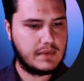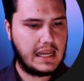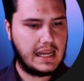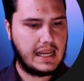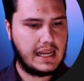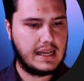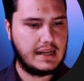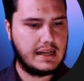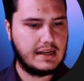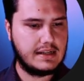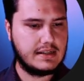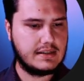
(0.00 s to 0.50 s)

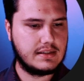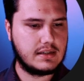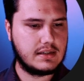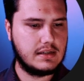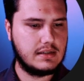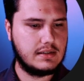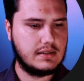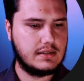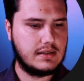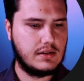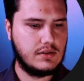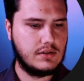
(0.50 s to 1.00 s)
and it's going to
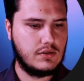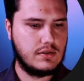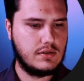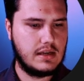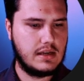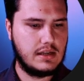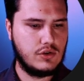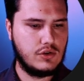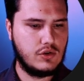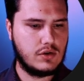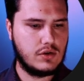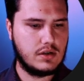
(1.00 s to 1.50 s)
tell you
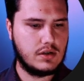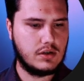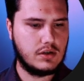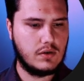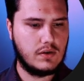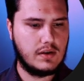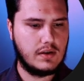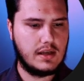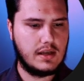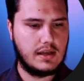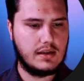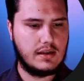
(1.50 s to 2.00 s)
that you can go
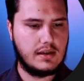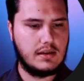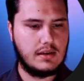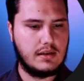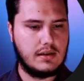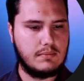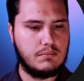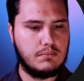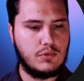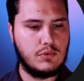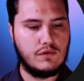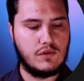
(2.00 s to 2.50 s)
ahead
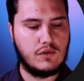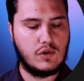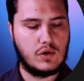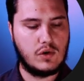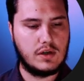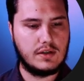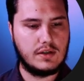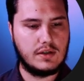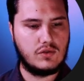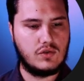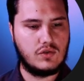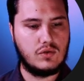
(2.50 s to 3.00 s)
and move
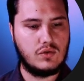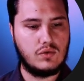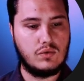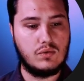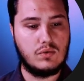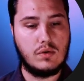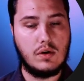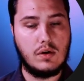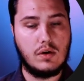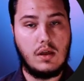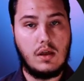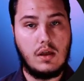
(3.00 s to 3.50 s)
on
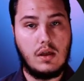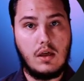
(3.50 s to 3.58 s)
to